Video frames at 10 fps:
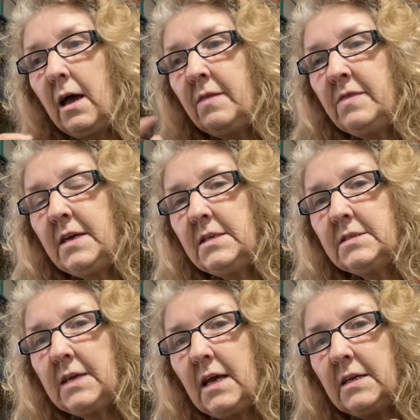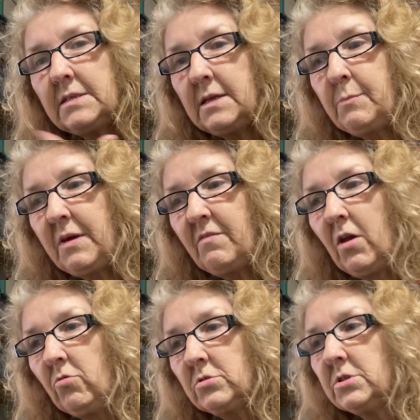in these daily snippet
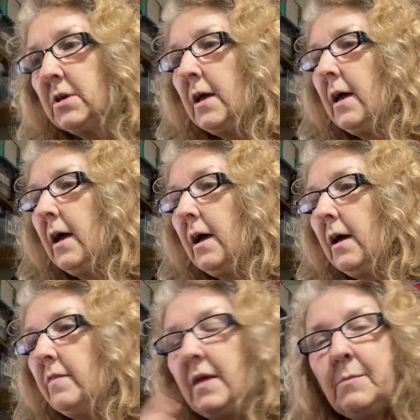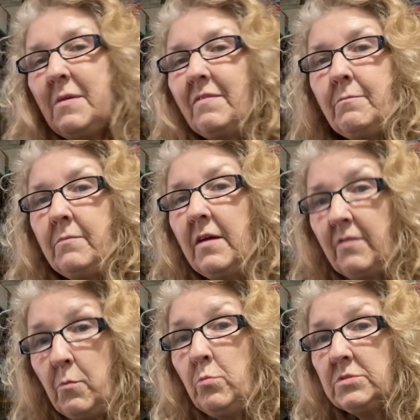blogs, uh, then if I'm if
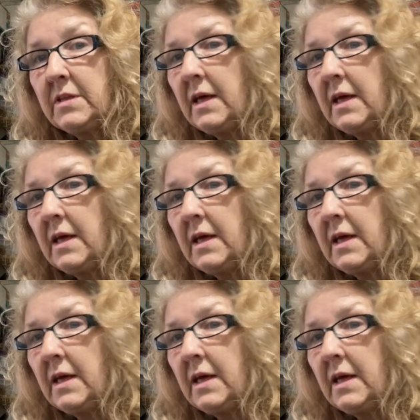I'm up to